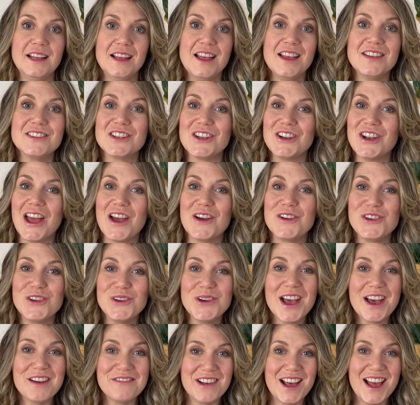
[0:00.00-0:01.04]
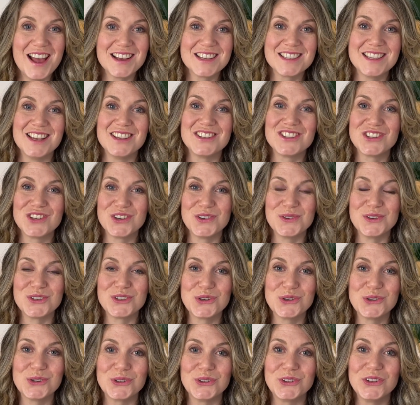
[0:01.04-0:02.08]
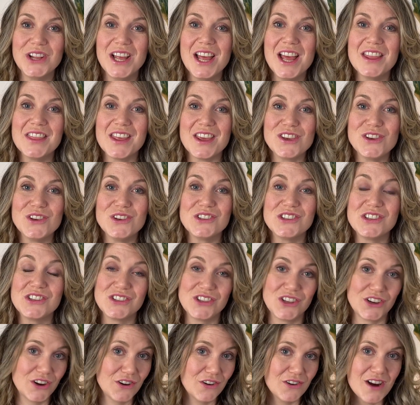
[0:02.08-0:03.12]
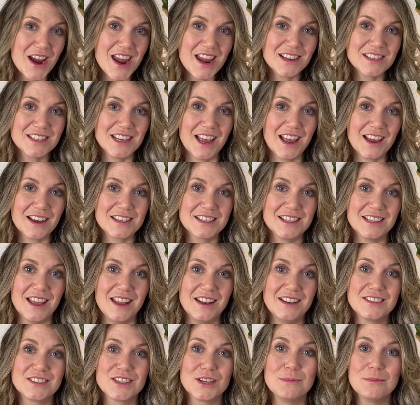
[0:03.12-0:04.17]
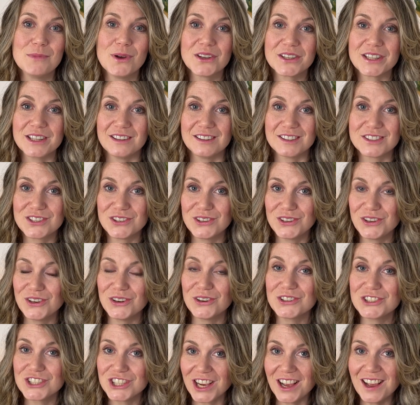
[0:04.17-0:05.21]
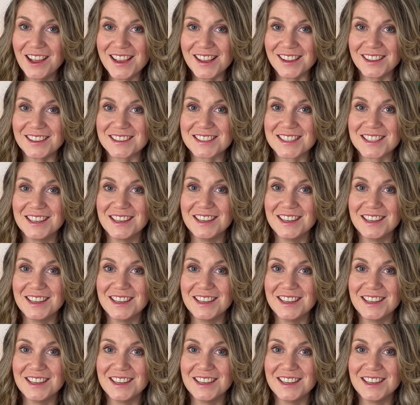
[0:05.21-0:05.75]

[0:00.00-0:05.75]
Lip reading: So now you have access to a tool that uses the correct accent to model to your child.